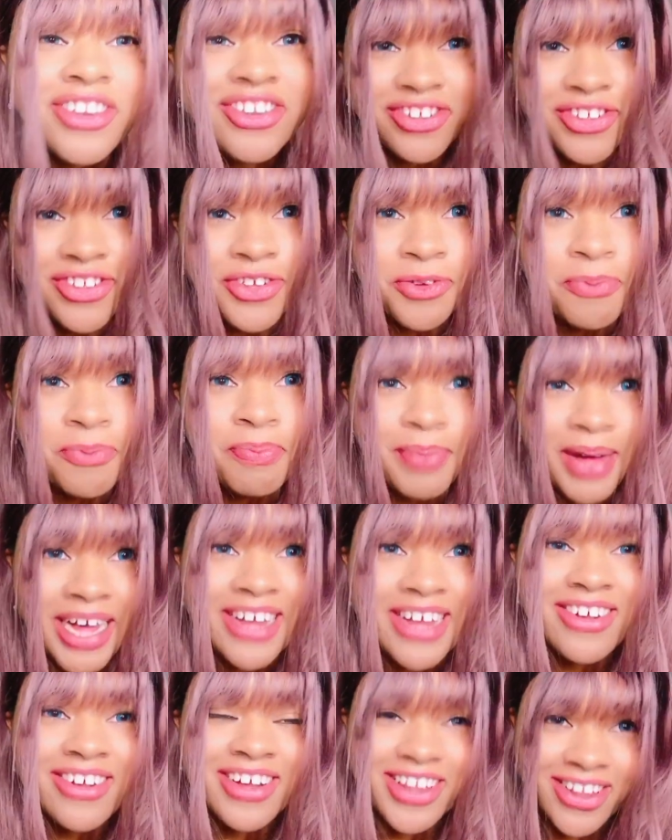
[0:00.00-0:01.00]
Do you
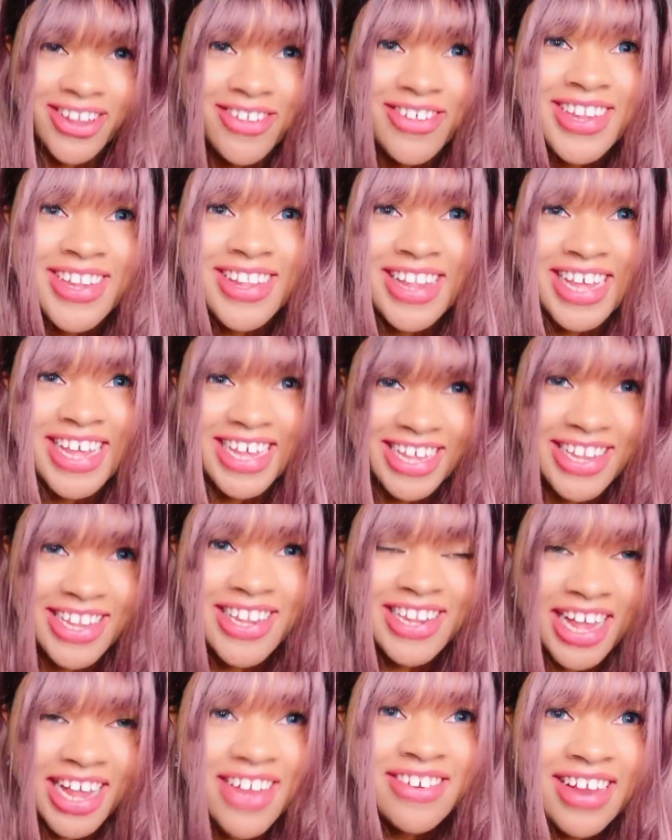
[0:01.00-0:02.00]
buy your clothes in the
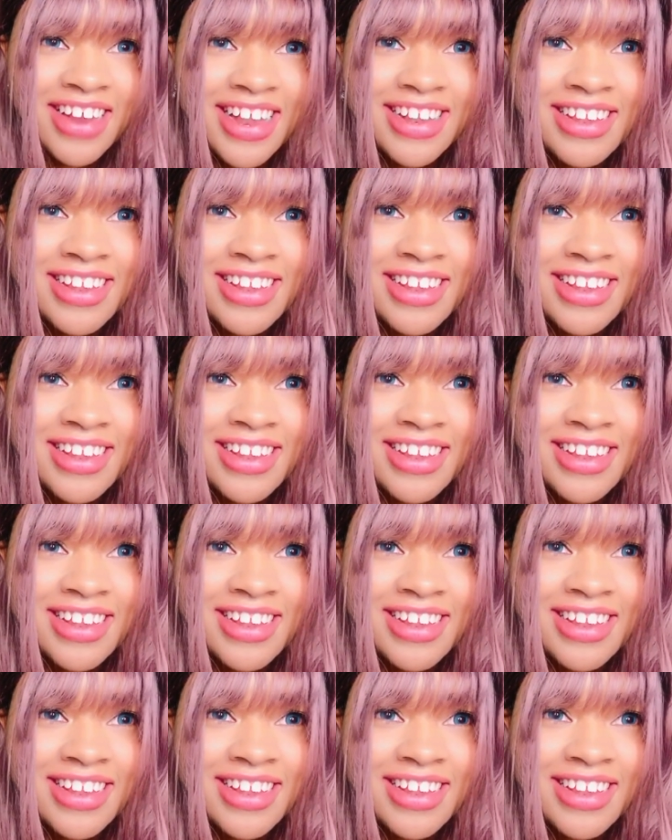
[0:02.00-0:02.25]
kids section?